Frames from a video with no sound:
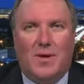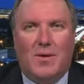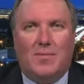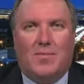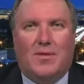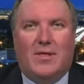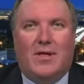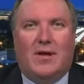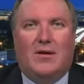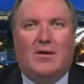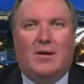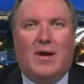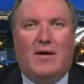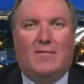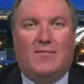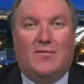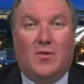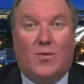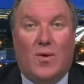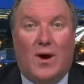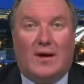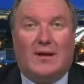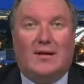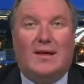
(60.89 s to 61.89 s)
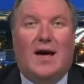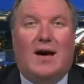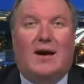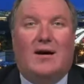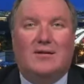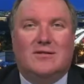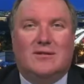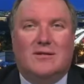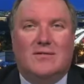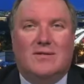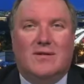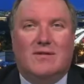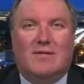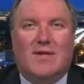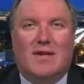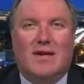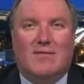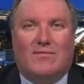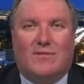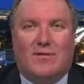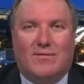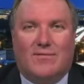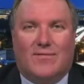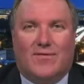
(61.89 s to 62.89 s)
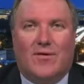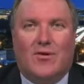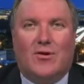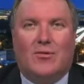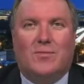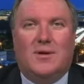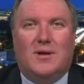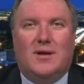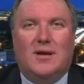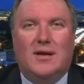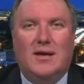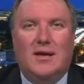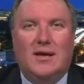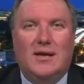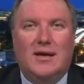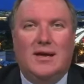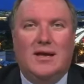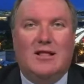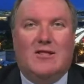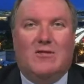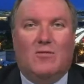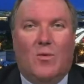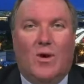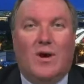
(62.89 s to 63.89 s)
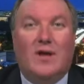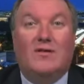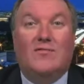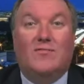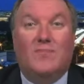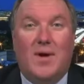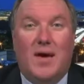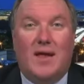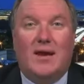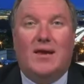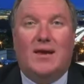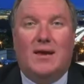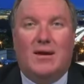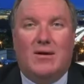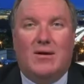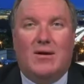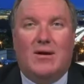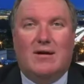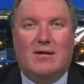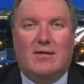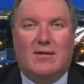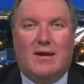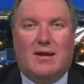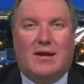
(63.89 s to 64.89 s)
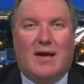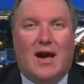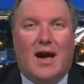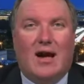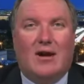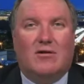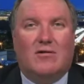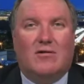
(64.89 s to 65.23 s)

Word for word: that have direct knowledge of this; they have confirmed it. It's one of many areas that Congress